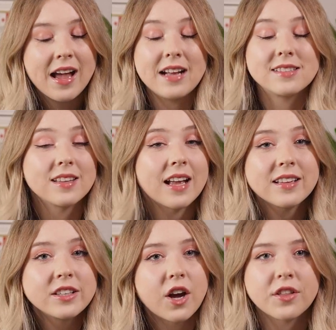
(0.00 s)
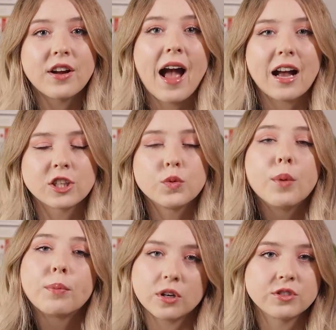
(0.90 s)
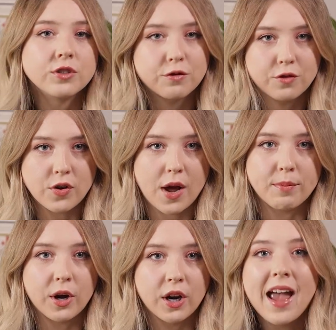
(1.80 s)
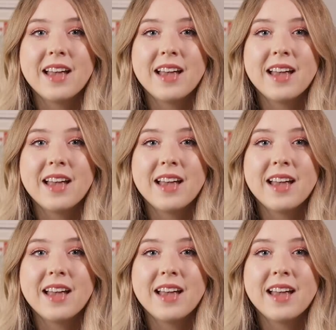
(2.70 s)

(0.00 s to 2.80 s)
It's likely not their actual personal phone number.